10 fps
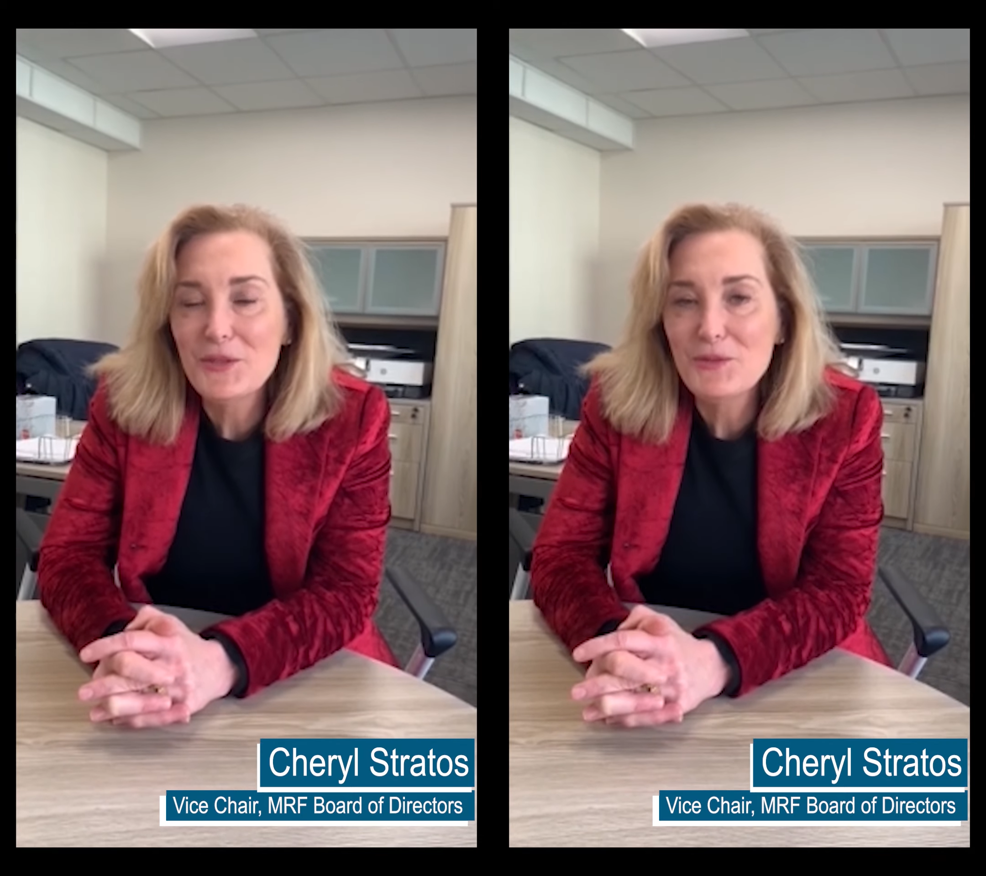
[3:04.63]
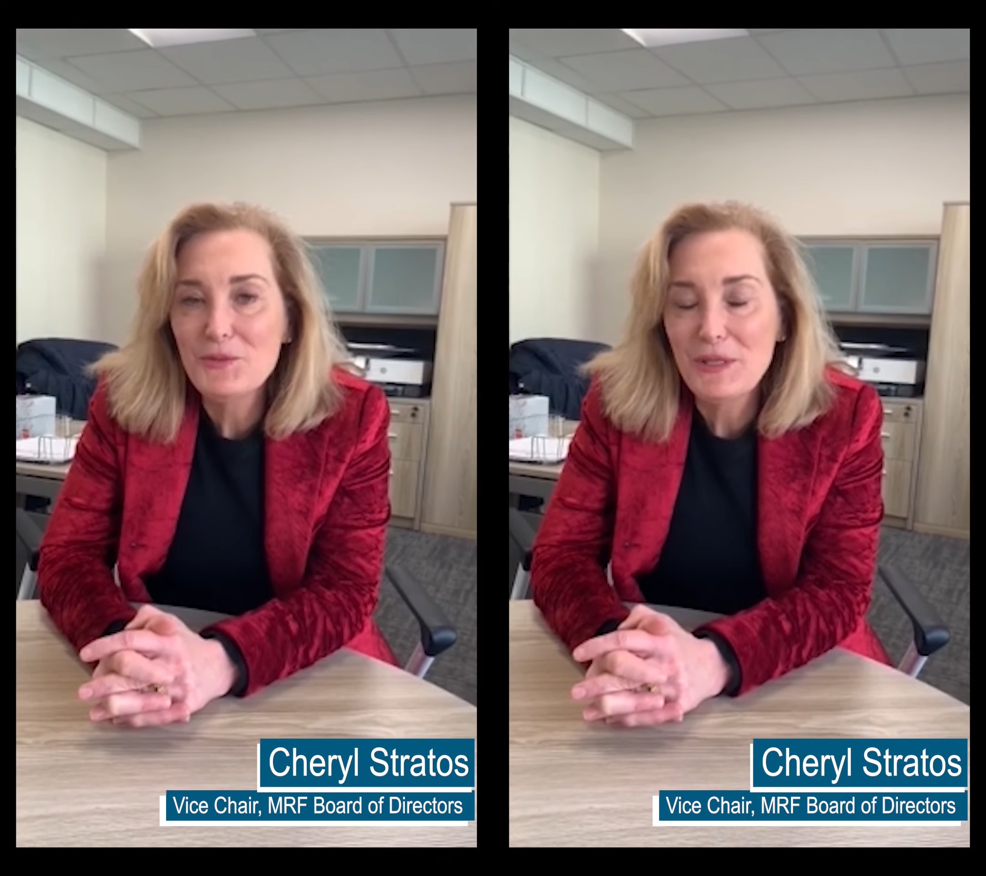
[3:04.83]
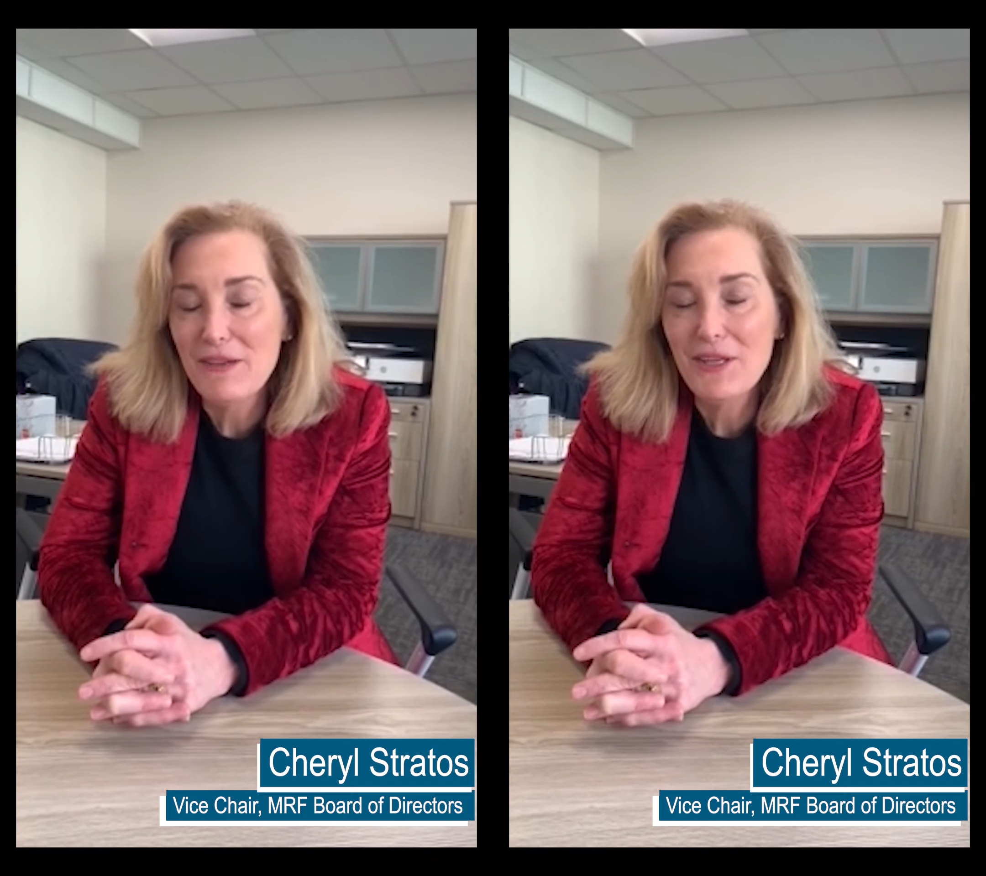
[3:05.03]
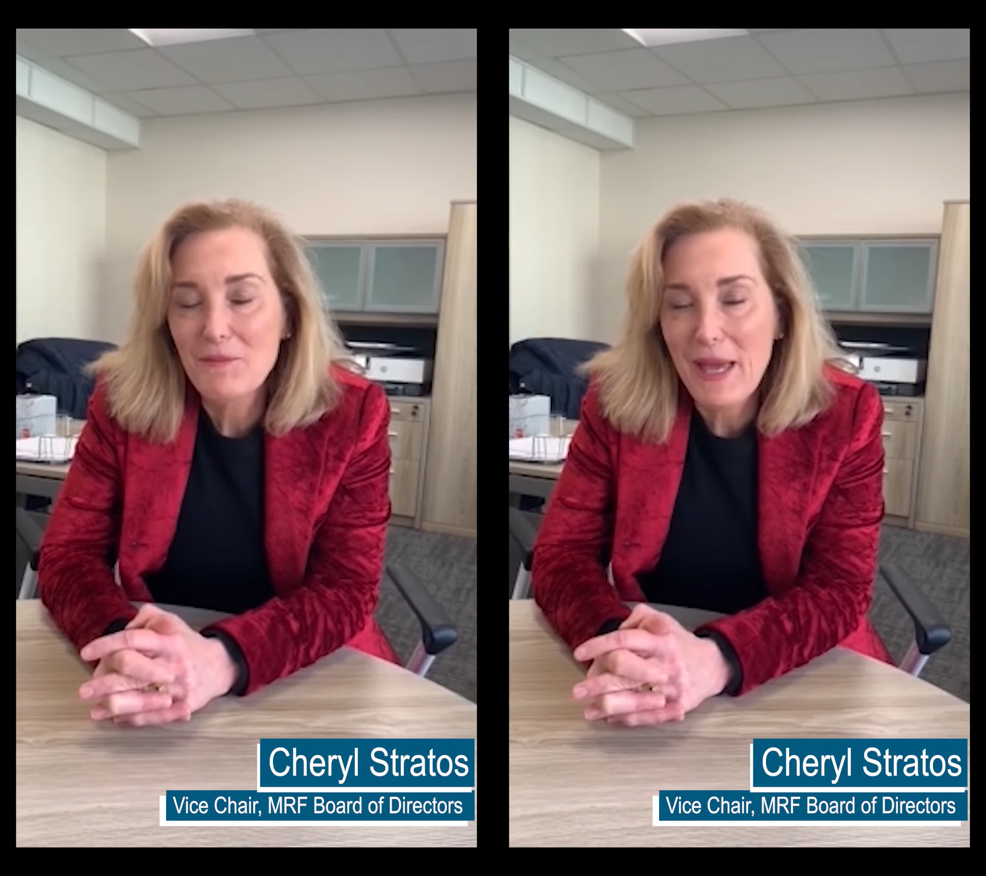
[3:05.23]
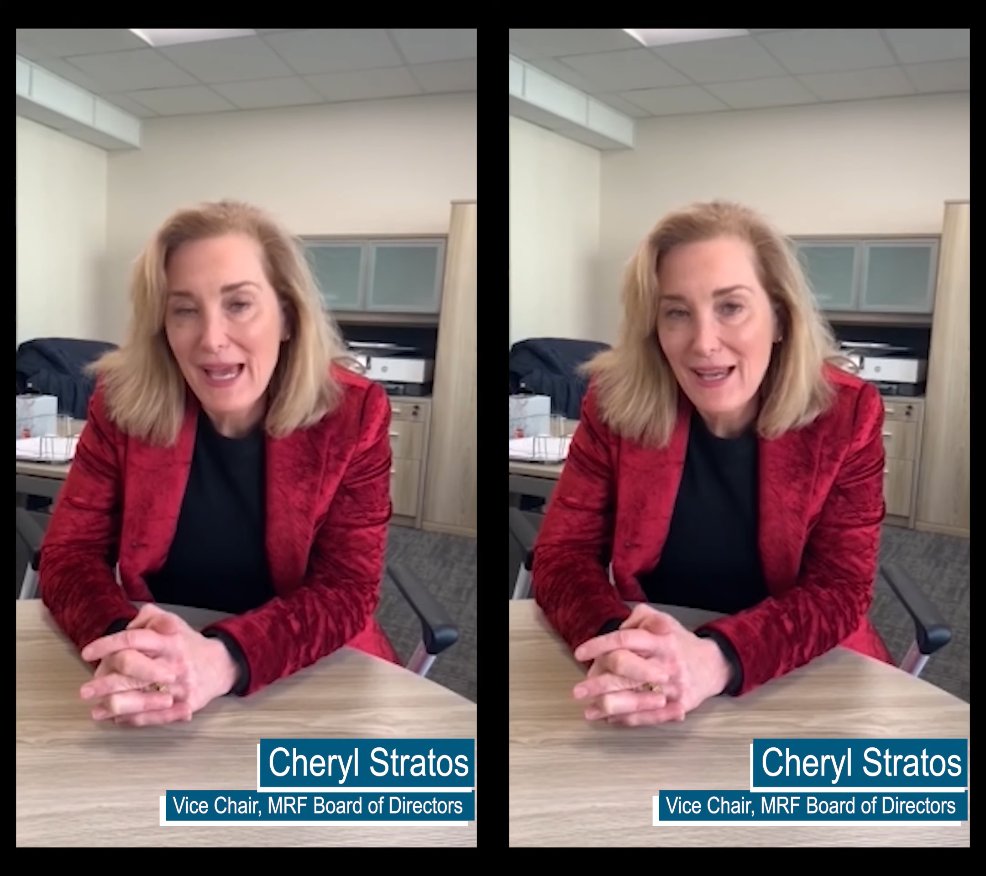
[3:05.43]
to
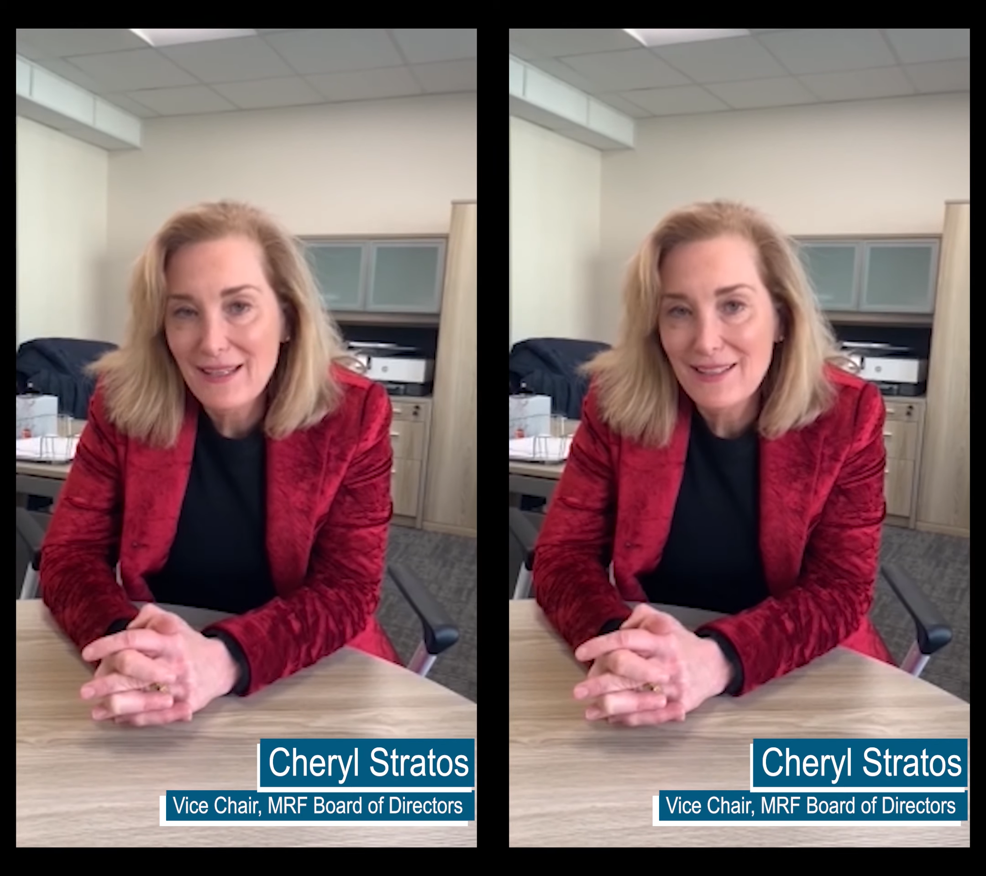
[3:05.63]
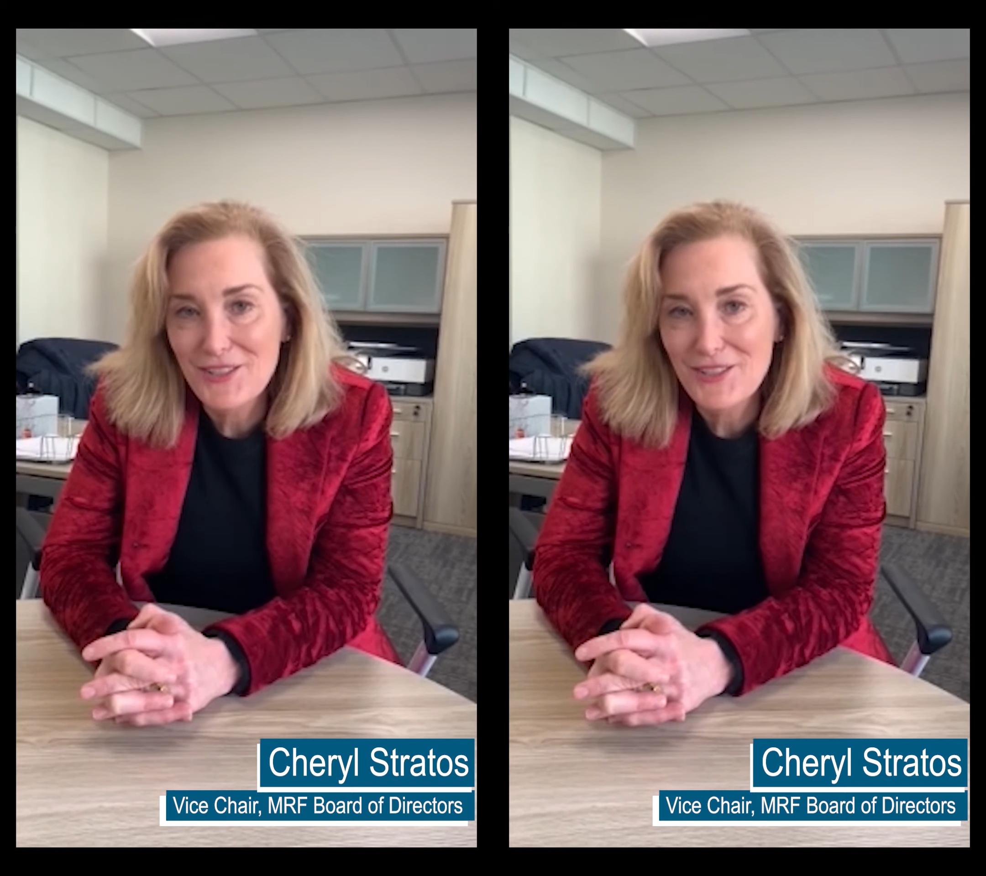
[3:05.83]
giving back